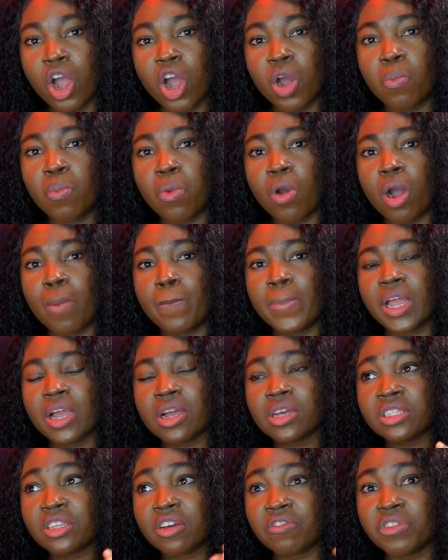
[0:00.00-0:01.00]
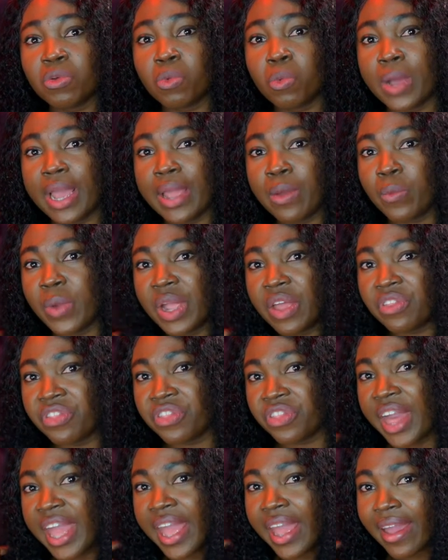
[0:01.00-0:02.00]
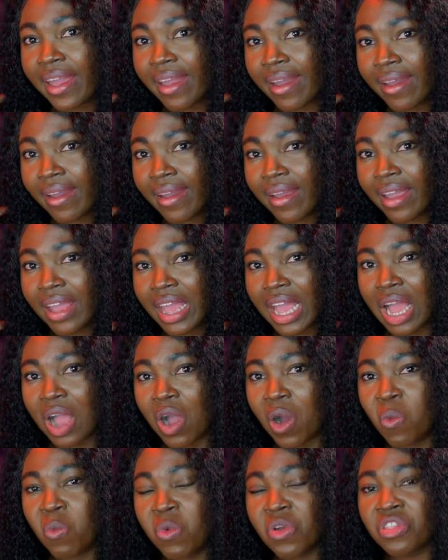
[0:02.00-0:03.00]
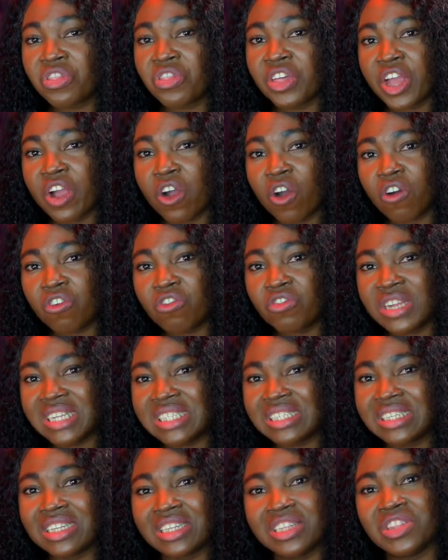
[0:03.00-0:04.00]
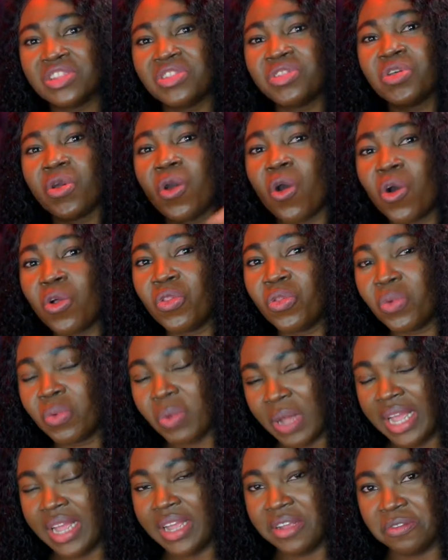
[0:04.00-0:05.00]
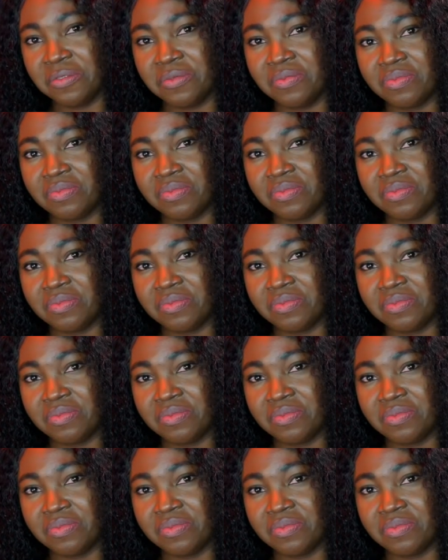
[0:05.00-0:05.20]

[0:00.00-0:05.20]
But because of the way we think of it the other way.